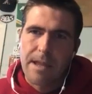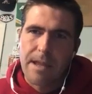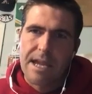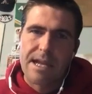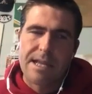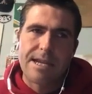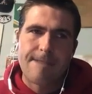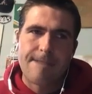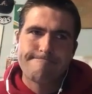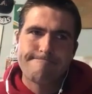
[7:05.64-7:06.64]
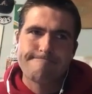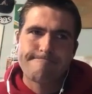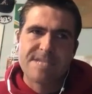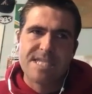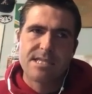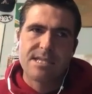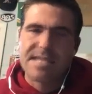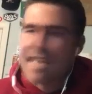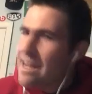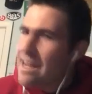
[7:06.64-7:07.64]
and he's
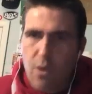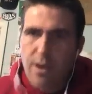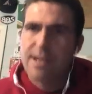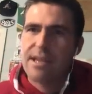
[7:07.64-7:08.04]
9-1.